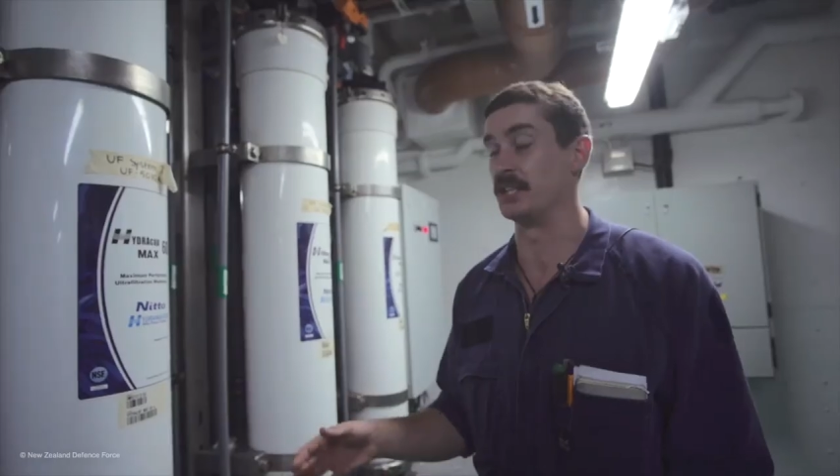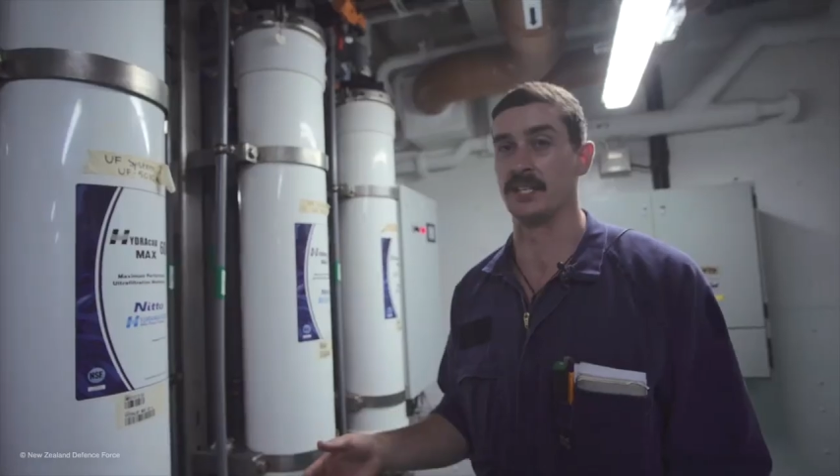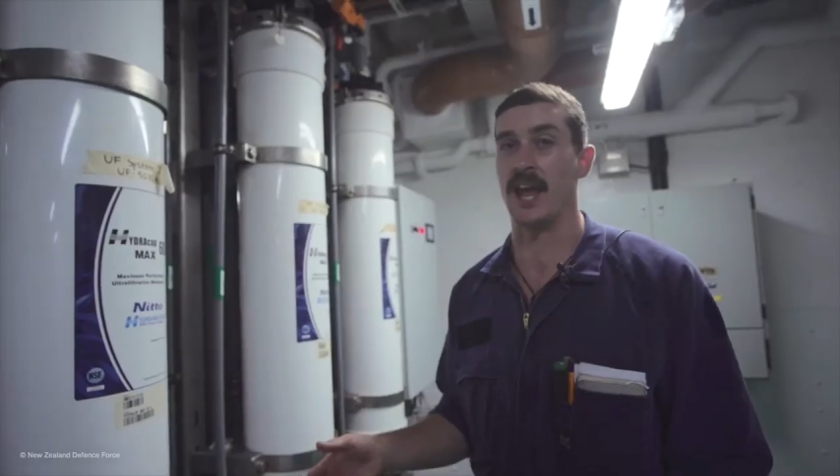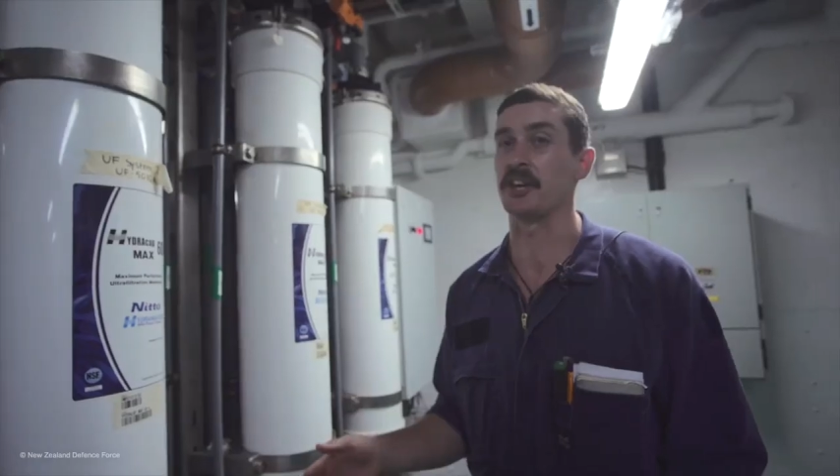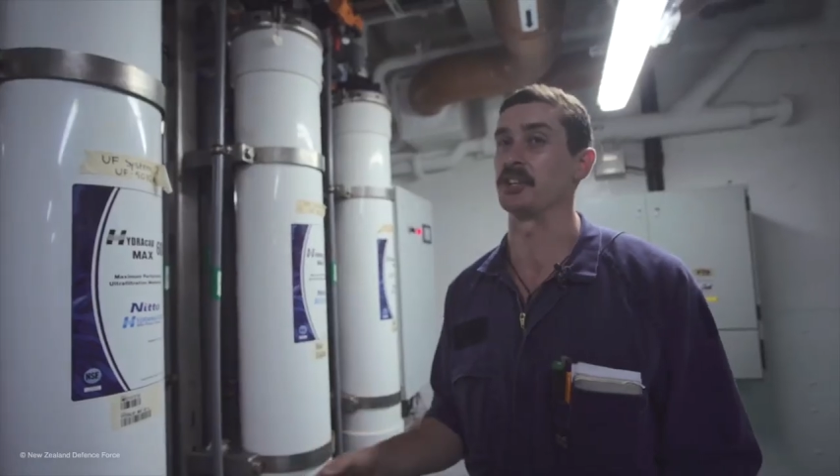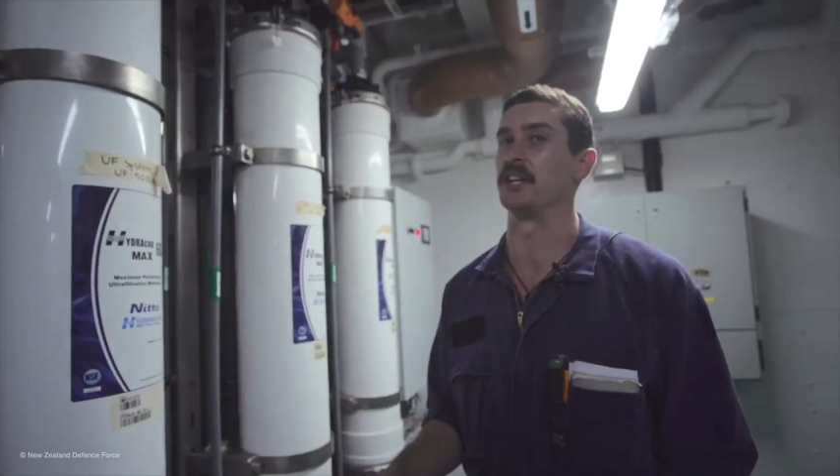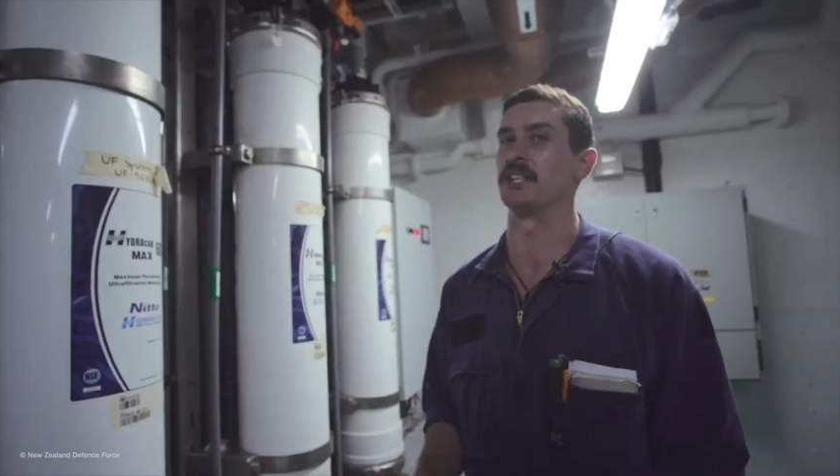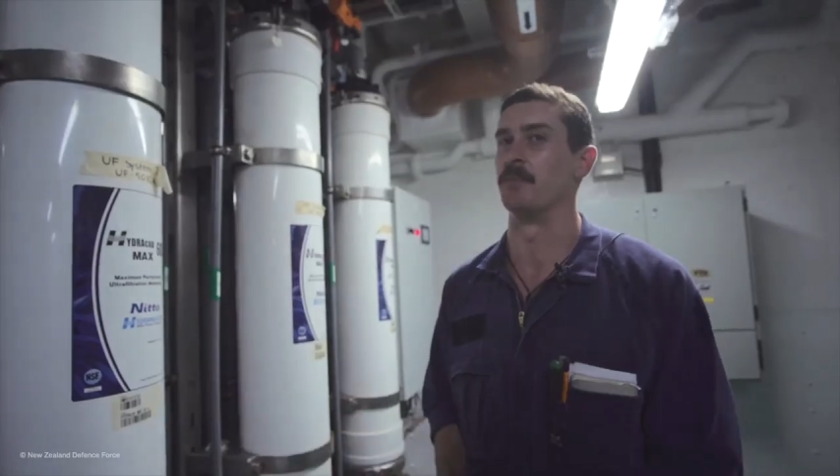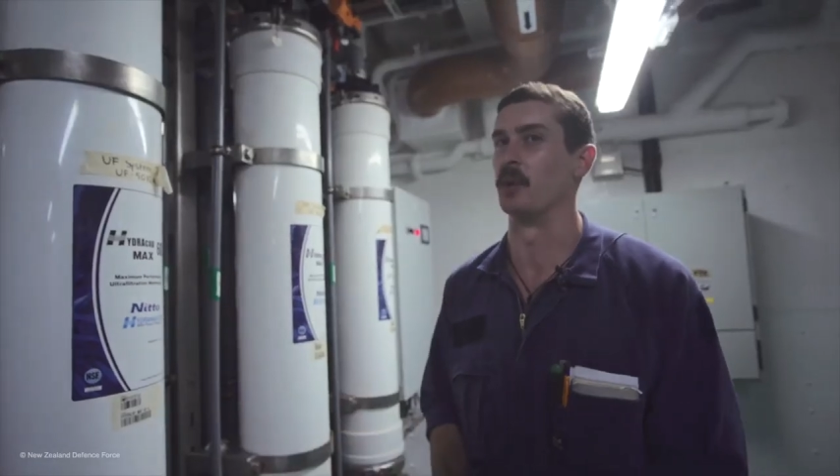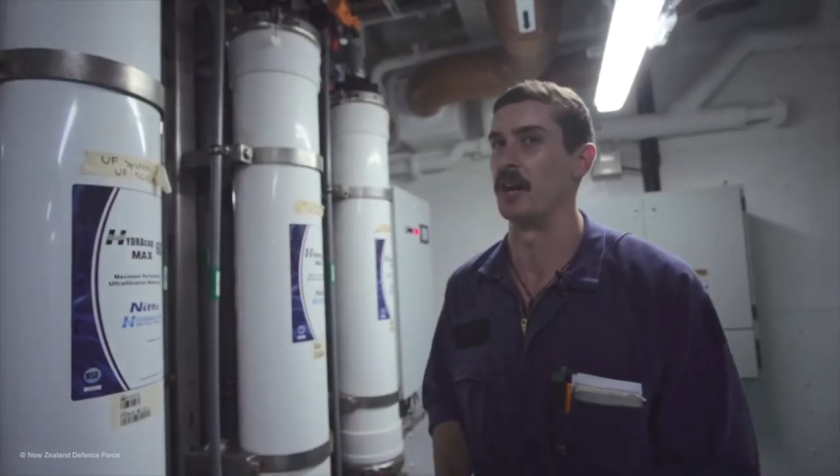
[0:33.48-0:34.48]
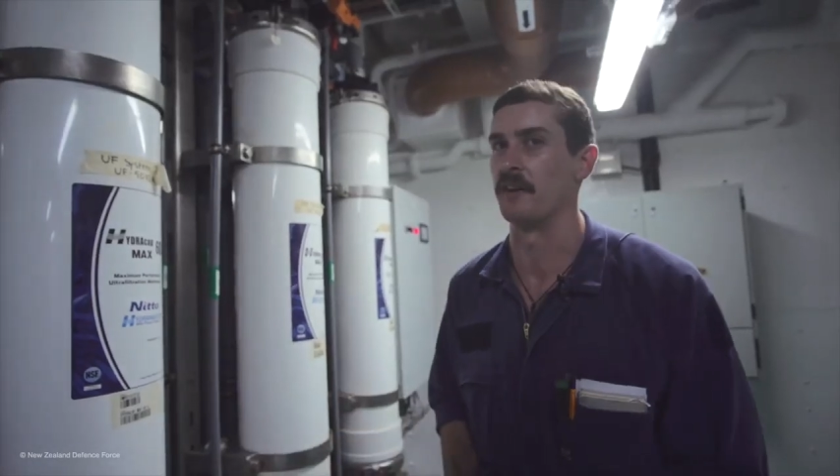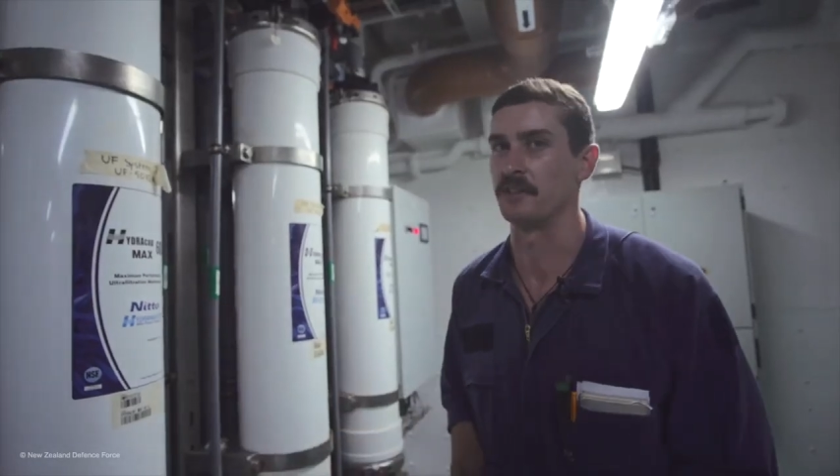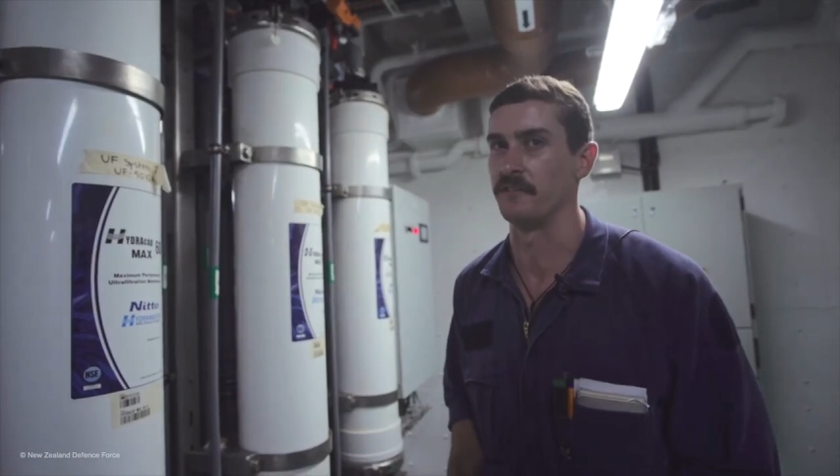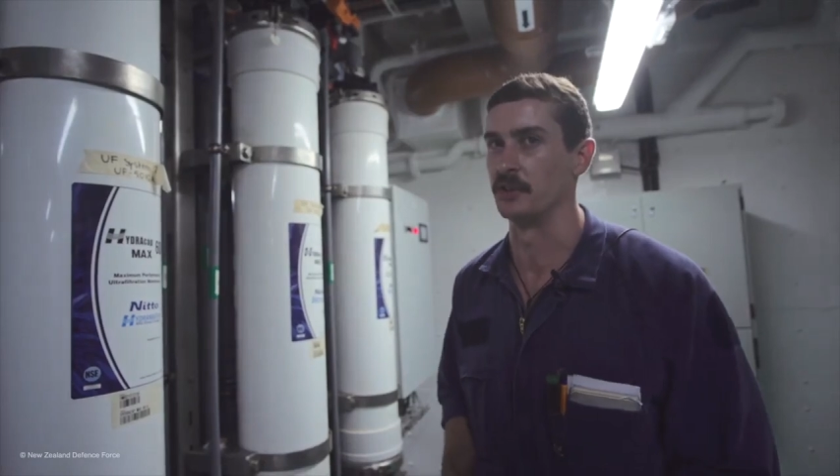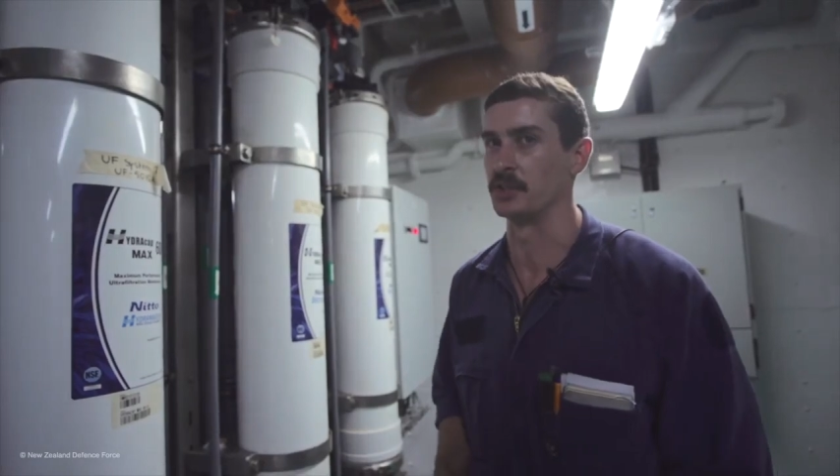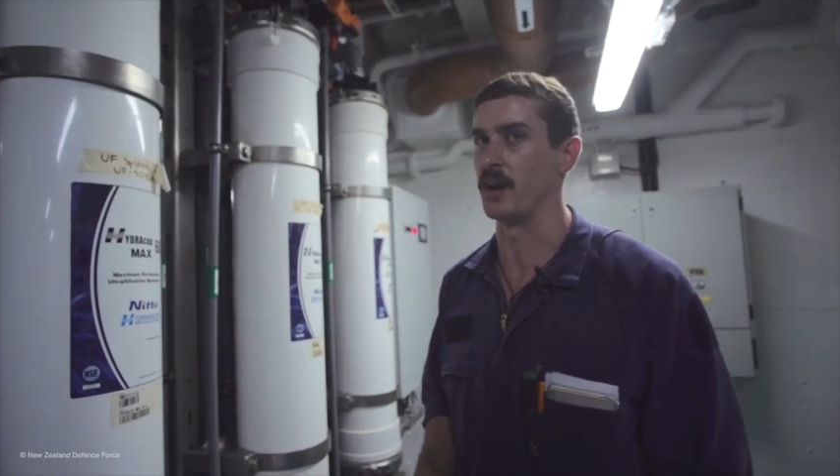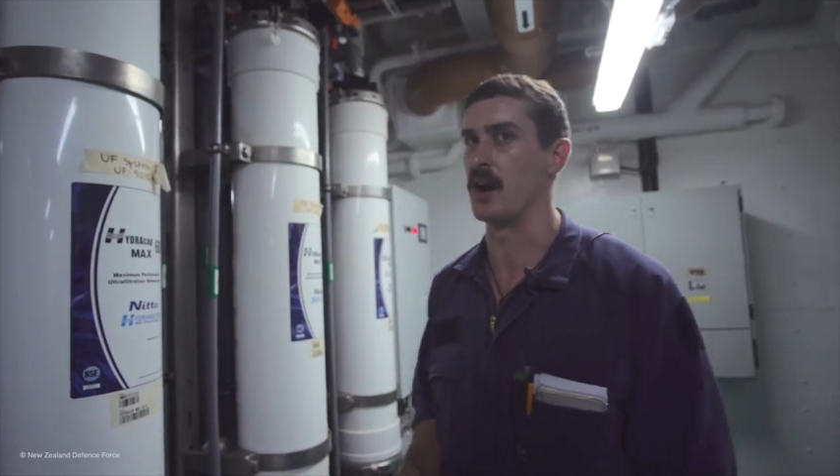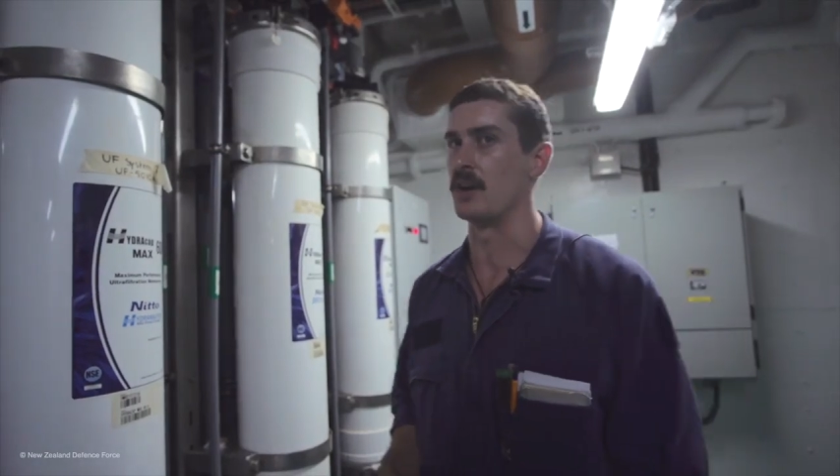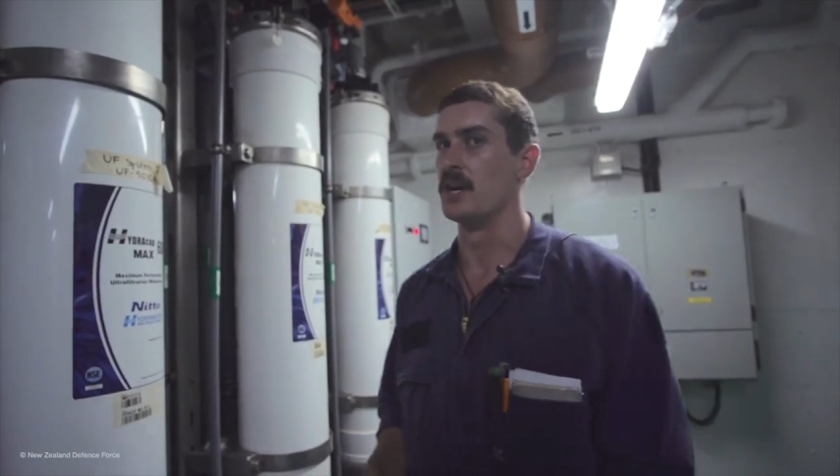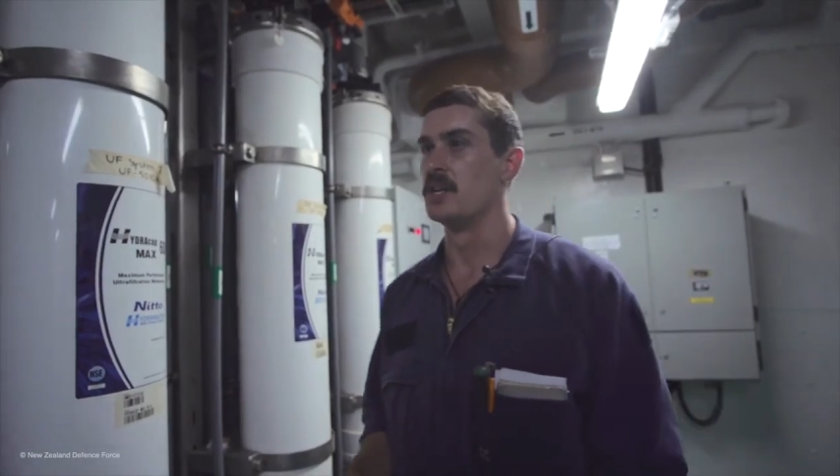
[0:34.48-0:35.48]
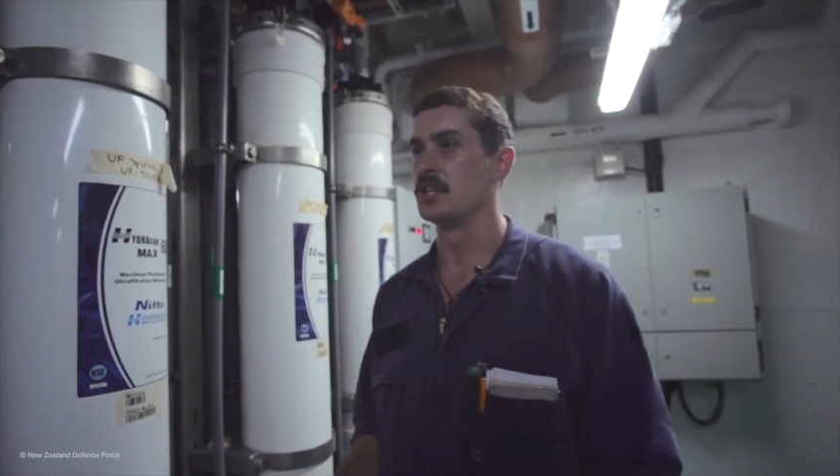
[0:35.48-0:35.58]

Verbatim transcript: is actually small enough to filter out